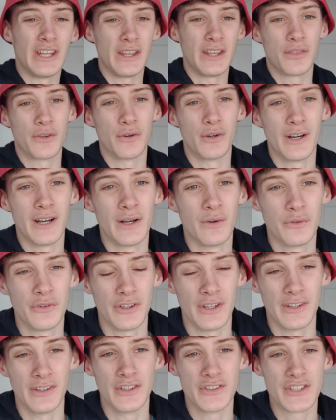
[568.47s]
throughout
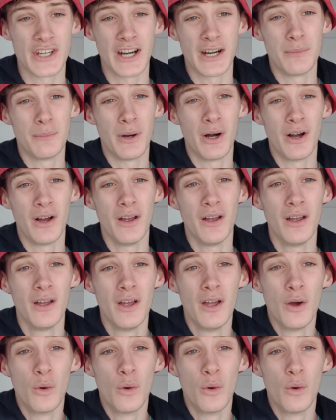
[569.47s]
it that Jeremiah